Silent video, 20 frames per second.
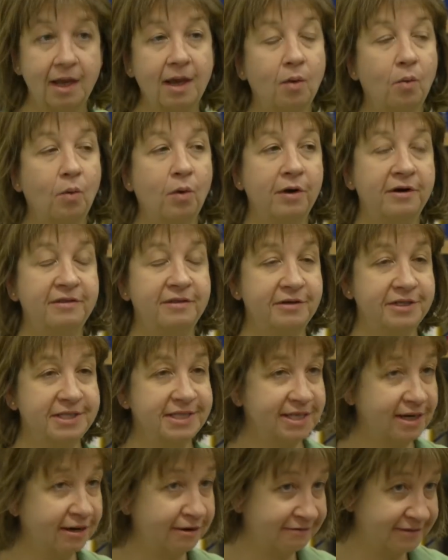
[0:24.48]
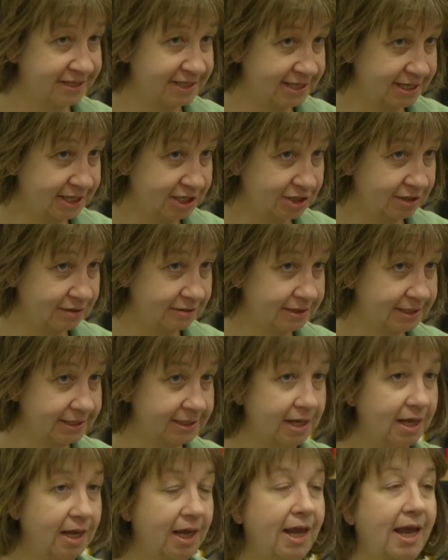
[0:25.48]
what are their service
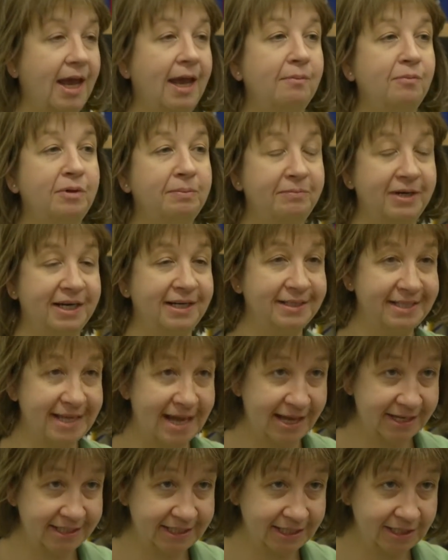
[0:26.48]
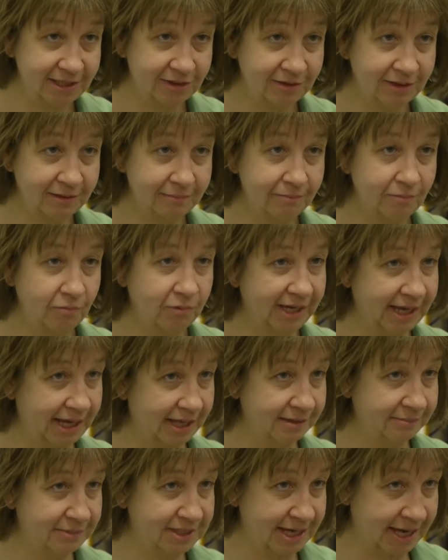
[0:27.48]
issues, and we bring data to them, we
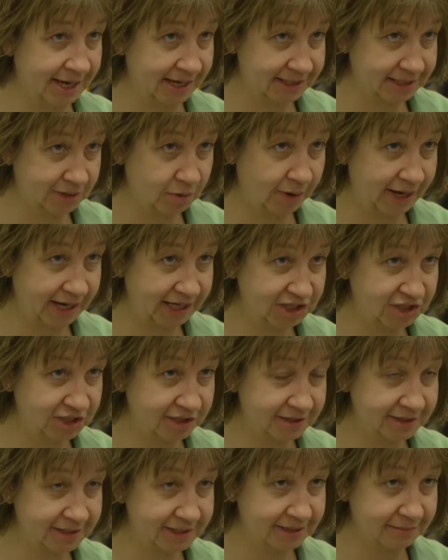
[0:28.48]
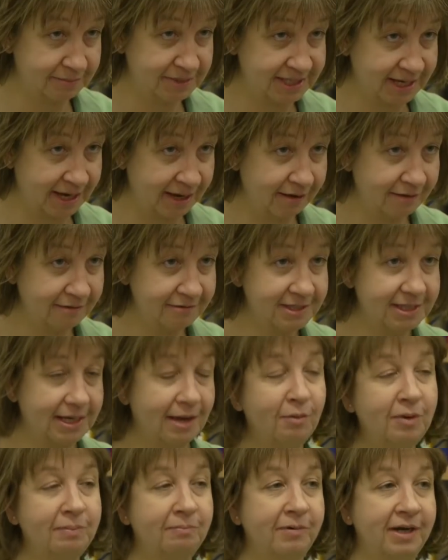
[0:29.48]
get them to ask questions themselves,
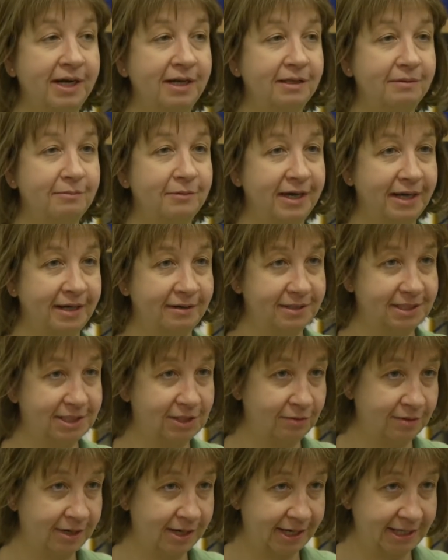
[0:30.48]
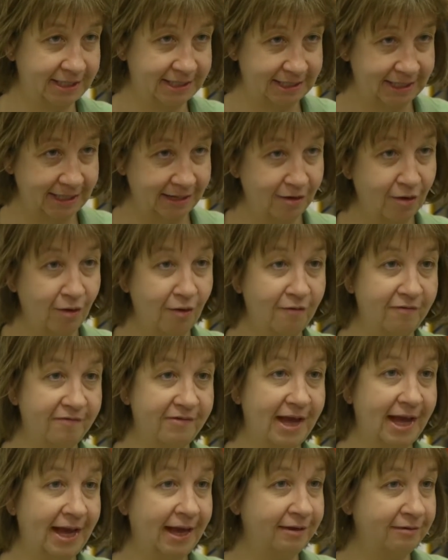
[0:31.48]
and we bring them around to an idea of
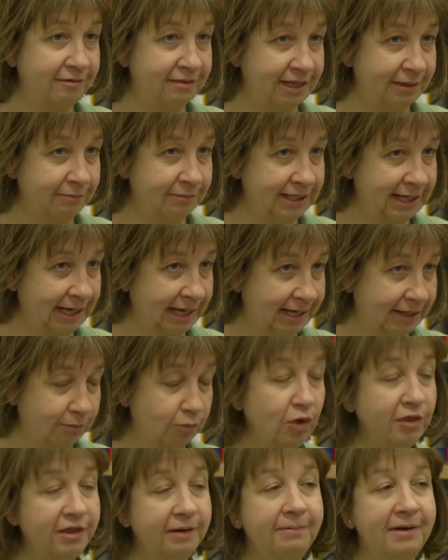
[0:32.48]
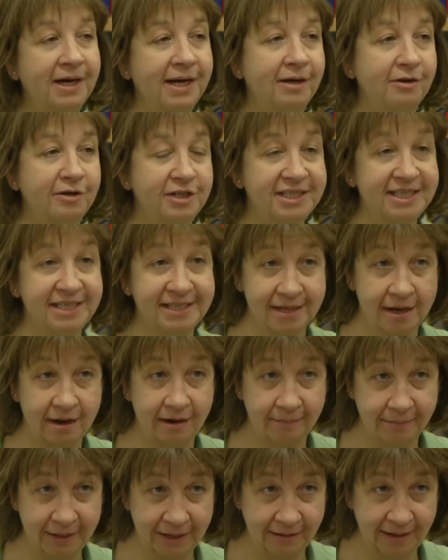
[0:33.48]
how they would like, what their priorities
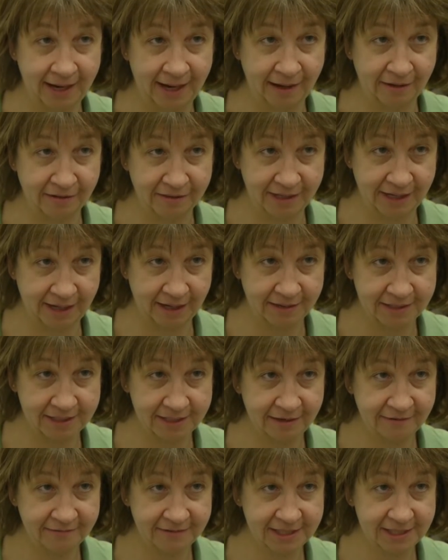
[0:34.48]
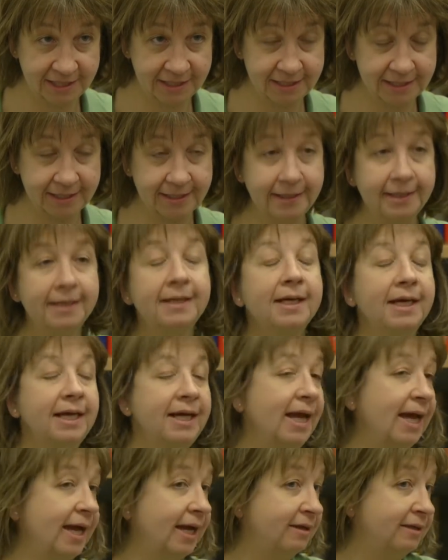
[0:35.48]
are about health and health services,
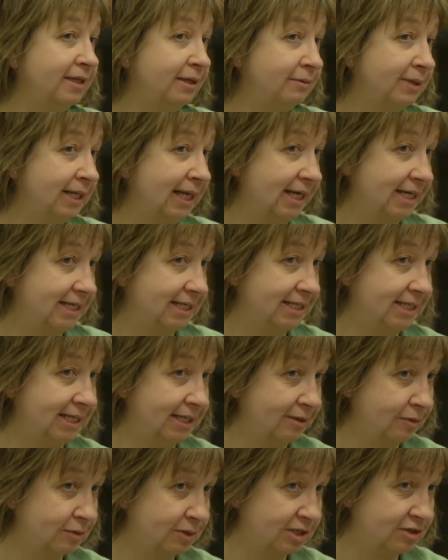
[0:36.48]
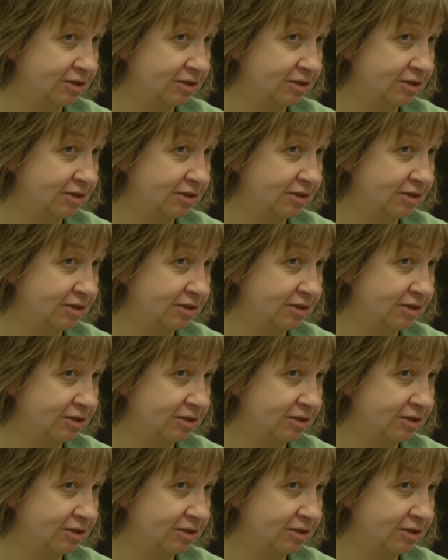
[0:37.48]
and how they would like to see those